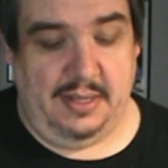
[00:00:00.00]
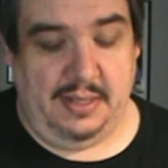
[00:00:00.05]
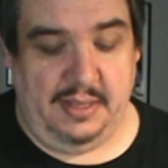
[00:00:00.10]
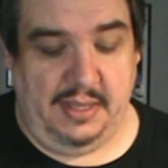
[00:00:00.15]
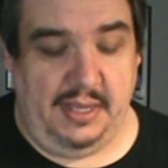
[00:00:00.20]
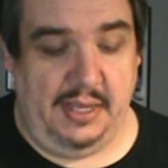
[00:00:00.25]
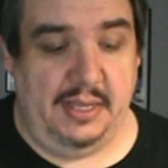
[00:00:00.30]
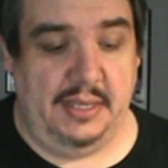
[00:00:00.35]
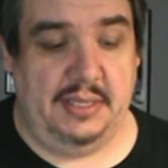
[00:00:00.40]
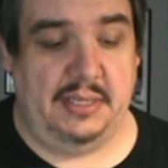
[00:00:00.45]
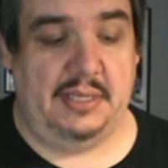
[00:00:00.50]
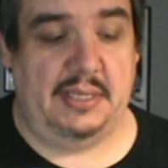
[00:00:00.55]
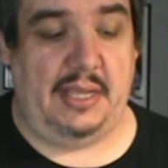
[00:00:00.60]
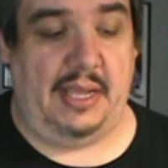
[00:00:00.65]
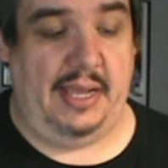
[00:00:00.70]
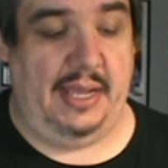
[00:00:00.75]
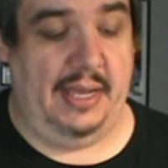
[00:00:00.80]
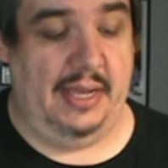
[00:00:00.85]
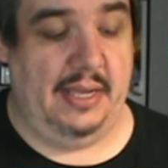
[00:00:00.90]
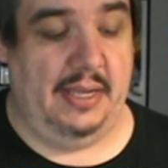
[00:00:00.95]
This
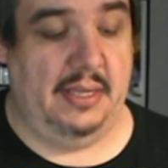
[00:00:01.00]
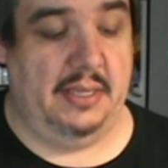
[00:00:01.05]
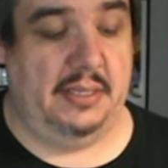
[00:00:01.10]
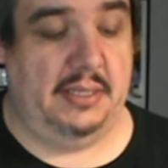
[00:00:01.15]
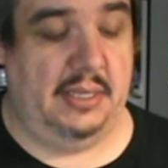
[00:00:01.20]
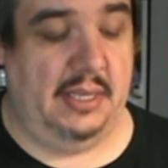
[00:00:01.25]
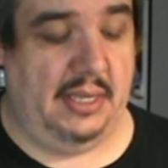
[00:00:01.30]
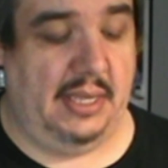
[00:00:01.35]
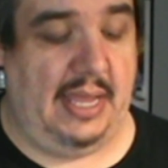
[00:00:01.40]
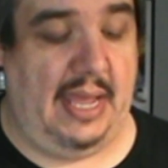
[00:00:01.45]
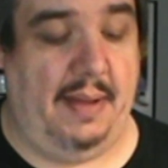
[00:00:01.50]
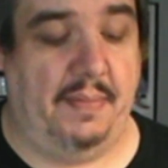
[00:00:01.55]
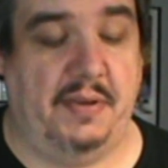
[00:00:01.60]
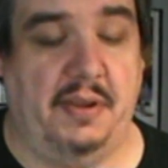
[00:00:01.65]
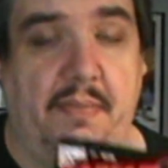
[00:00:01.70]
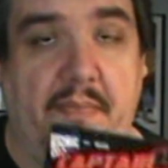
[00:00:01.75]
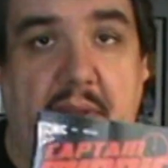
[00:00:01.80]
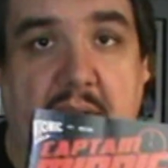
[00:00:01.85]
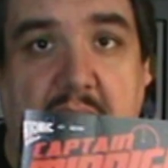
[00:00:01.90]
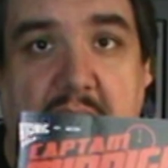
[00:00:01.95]
is
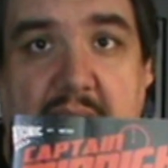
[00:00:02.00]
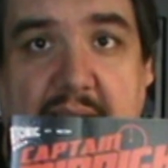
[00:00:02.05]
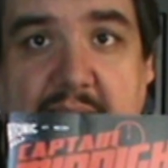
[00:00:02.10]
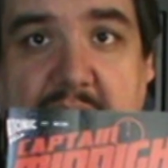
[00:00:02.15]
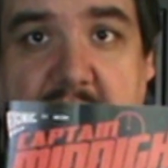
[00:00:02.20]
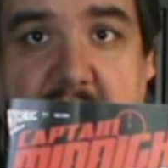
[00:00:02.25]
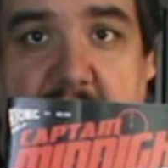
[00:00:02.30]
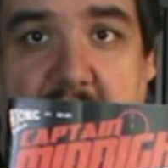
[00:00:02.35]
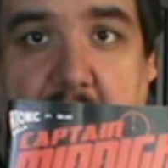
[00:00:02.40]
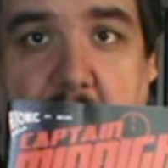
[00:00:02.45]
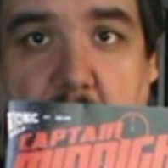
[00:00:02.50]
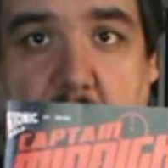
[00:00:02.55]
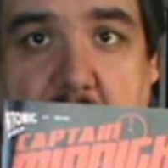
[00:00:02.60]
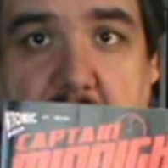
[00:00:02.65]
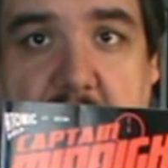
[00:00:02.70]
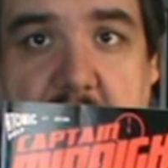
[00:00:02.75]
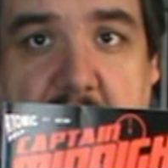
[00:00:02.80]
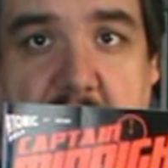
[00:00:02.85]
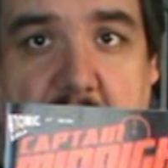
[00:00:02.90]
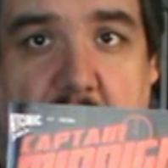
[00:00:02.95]
Captain Midnite
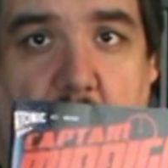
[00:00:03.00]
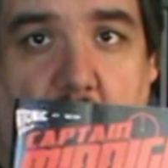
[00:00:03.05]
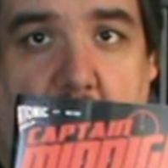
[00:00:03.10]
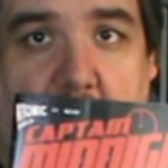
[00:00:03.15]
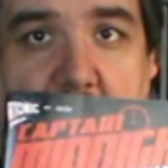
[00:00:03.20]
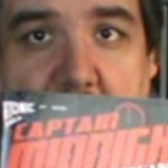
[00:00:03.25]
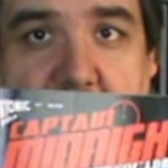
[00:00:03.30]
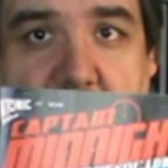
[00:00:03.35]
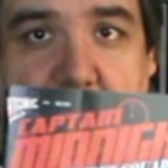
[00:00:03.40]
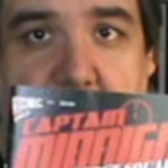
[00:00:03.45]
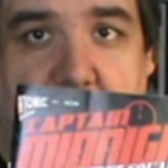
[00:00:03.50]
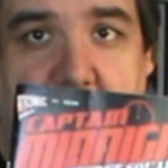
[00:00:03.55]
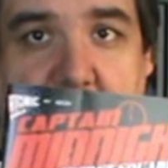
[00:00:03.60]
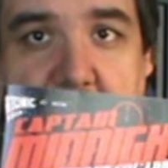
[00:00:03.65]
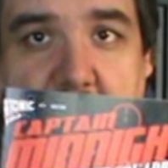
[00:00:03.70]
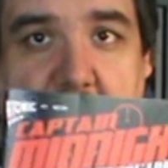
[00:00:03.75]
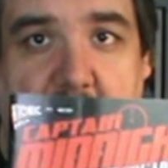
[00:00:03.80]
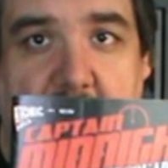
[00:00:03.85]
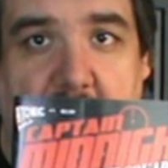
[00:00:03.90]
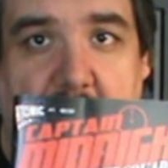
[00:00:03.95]
Secret
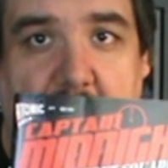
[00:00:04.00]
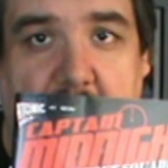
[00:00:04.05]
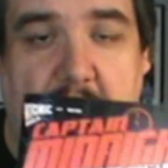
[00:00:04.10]
Squadron.